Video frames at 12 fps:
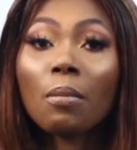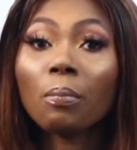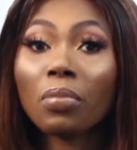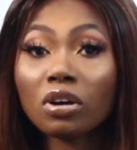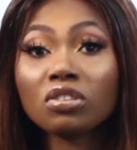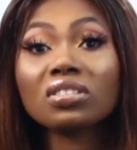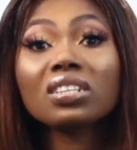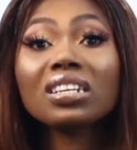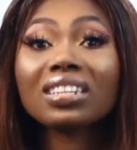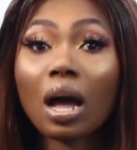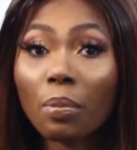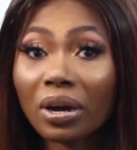But you still
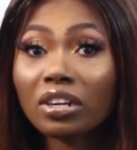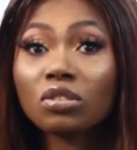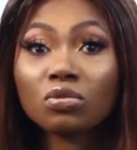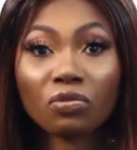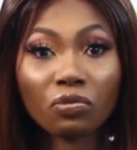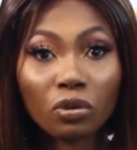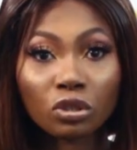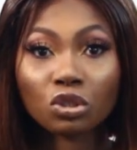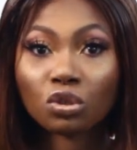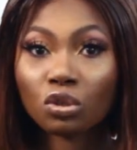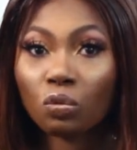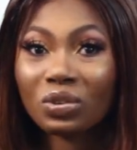need carbohydrates to
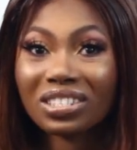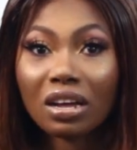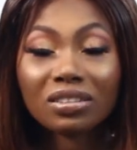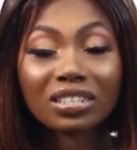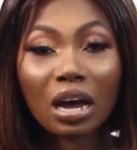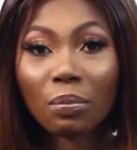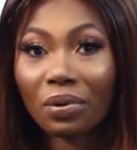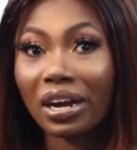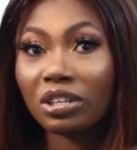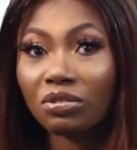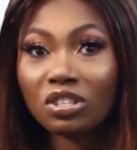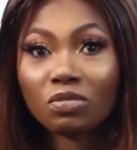function. Without
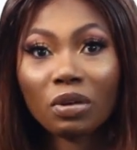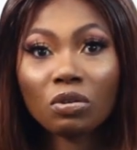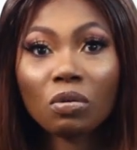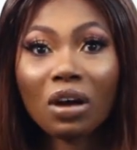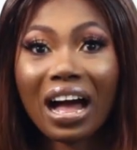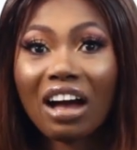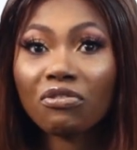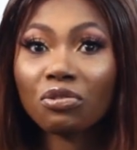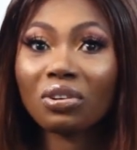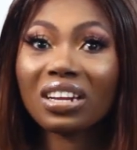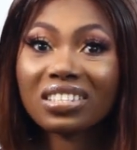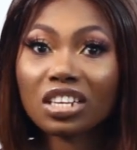carbohydrates, you might not have
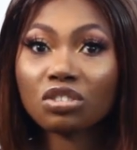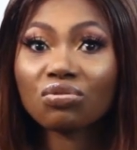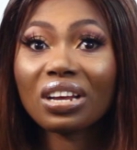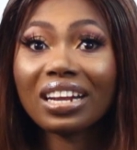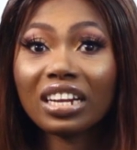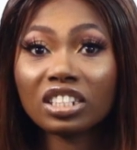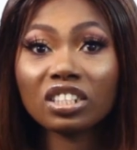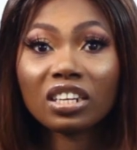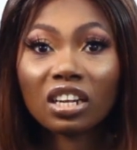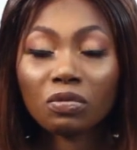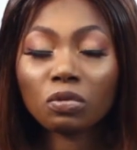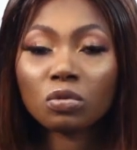your necessary energy
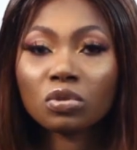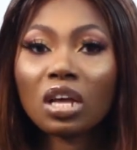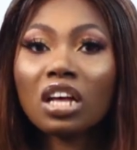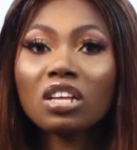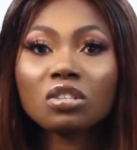levels.